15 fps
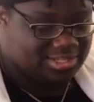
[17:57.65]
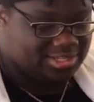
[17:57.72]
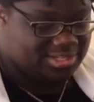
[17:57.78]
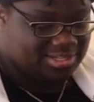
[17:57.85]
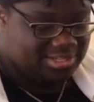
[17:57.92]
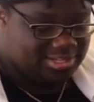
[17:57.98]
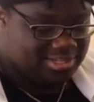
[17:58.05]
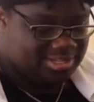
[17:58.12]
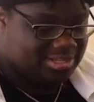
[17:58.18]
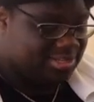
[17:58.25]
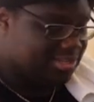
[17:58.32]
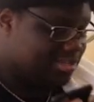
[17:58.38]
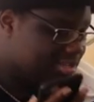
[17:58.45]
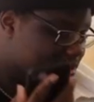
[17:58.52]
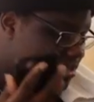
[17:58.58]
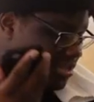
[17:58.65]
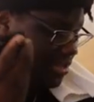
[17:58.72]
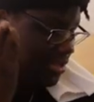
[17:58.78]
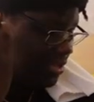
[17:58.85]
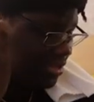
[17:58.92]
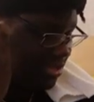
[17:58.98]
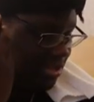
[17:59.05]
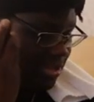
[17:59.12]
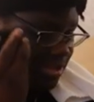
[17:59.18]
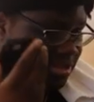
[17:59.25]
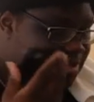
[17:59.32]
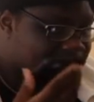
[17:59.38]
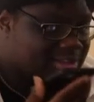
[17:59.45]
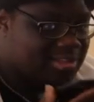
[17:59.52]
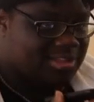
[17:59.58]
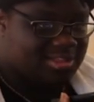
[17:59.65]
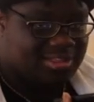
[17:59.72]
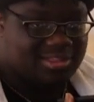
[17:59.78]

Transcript: Ah, you're not taxing shit, man.